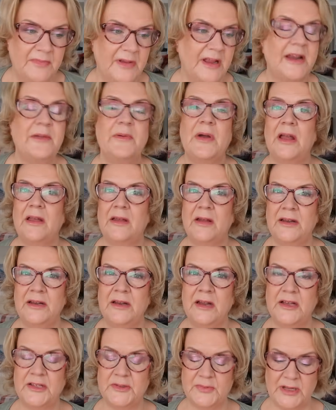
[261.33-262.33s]
Anyway, in
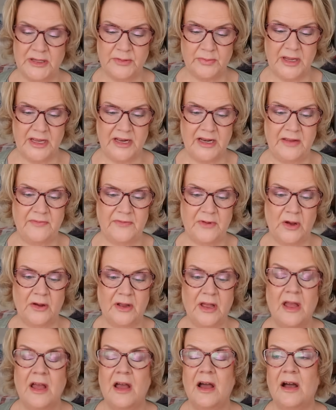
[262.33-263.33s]
last week's weekly
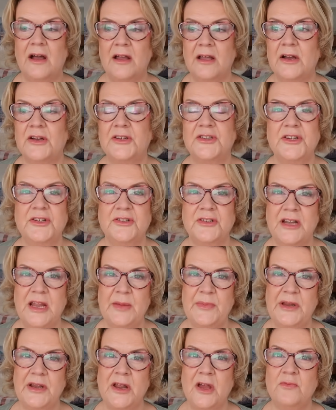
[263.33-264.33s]
vlog, I asked you to
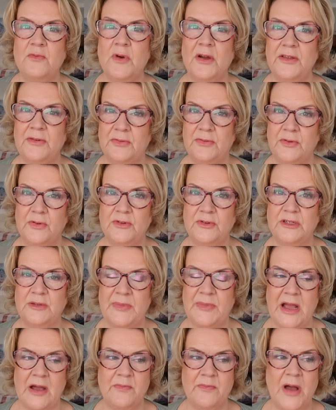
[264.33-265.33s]
let me know what you thought
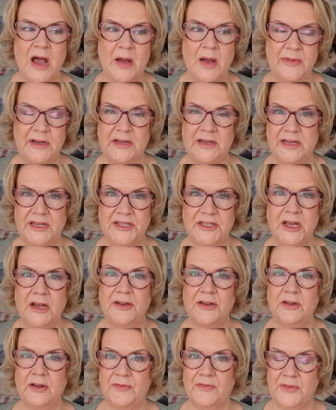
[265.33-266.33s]
about permanently
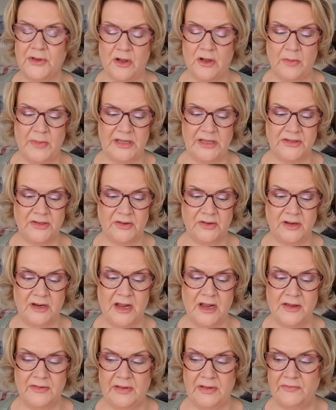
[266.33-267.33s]
turning off the comments on
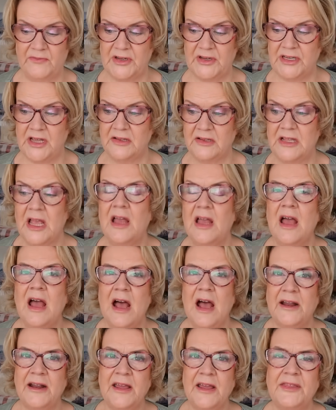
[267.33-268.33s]
clothing videos.
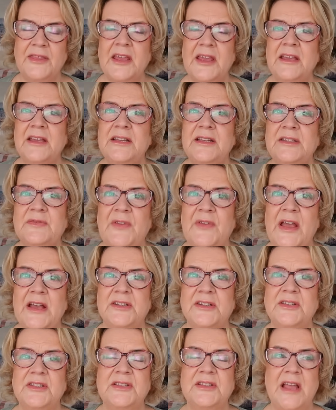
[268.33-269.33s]
And I think it's
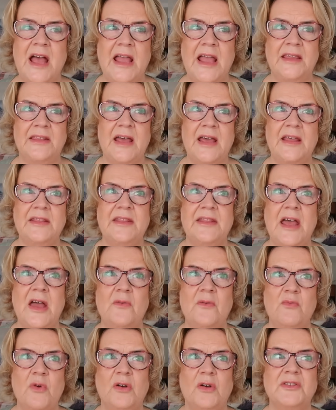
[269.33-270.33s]
fair to say that
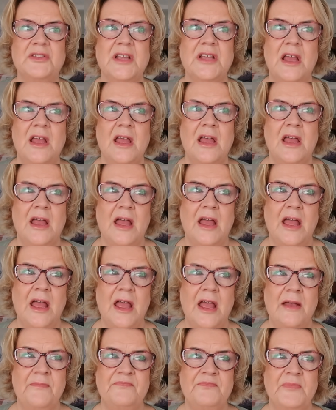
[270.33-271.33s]
there was the
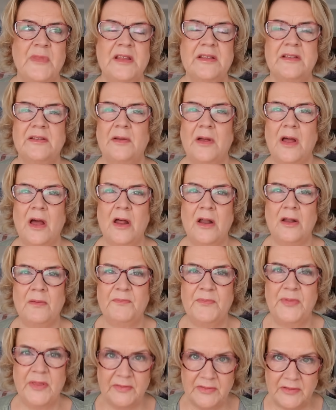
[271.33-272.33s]

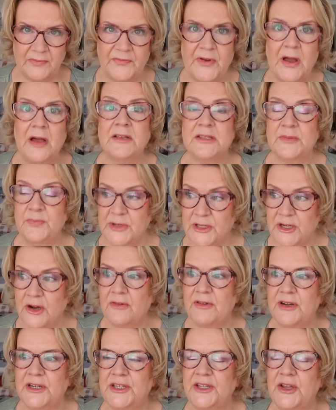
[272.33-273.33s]
vast
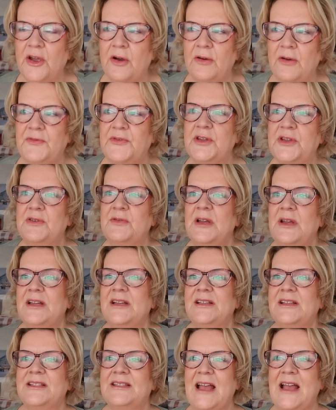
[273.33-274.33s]
majority of you
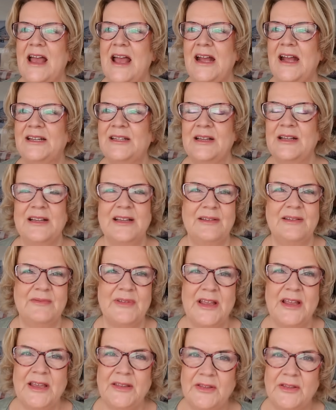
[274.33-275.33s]
said
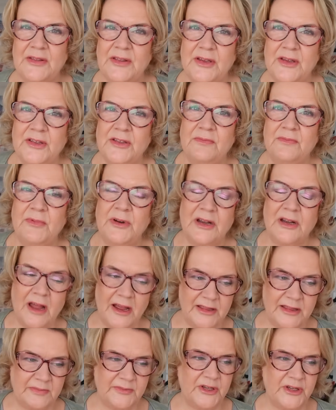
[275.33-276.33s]
either that you would
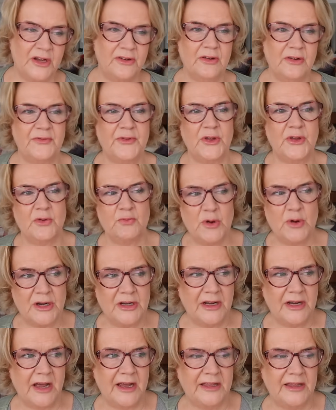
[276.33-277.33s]
like them turned off, or you
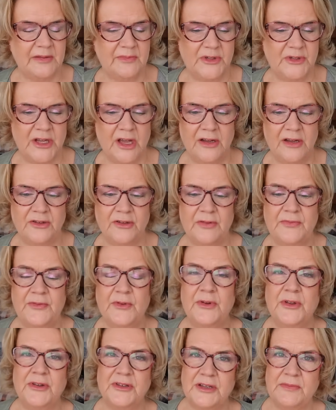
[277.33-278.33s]
wouldn't like them turned off,
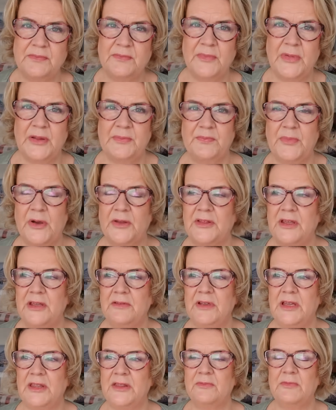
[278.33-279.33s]
or you didn't bother
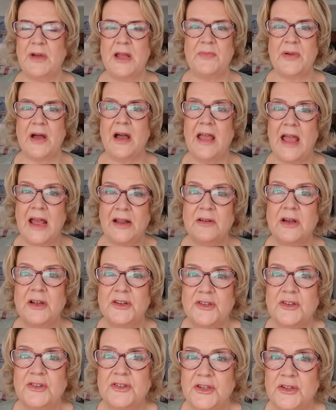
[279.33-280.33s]
you either way, but I
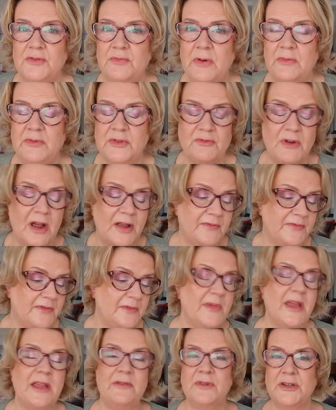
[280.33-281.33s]
should do what was right
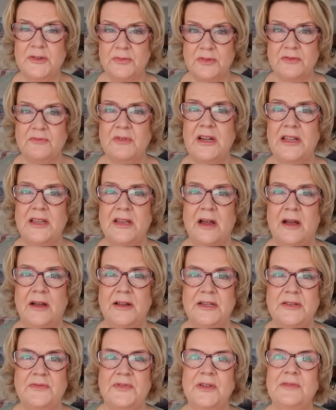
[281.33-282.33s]
for me, which was really
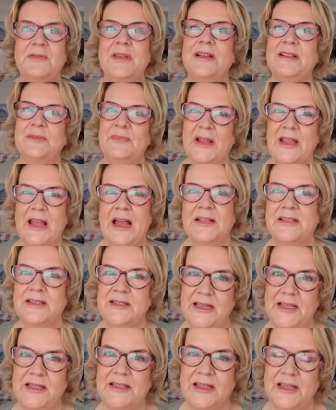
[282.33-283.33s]
kind of you. That is my cat
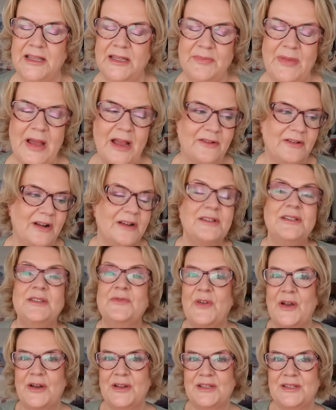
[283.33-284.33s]
sneezing in the background.
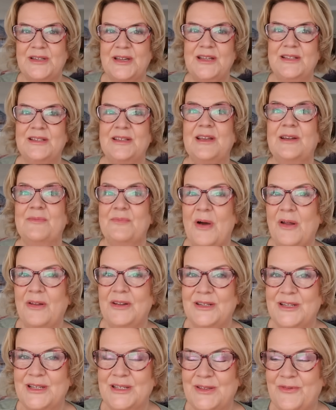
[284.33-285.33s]
He's very sneezy.
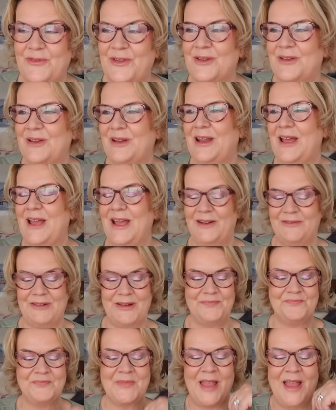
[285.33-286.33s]
Apologies if you can hear
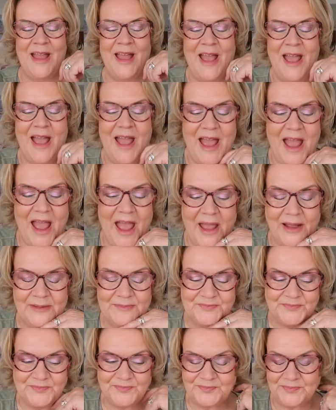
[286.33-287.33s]

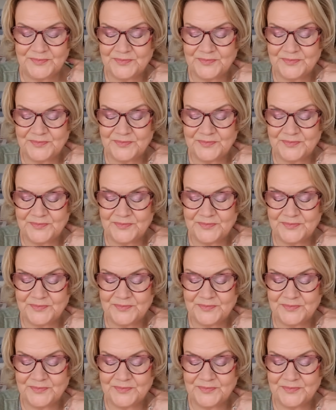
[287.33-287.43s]
him.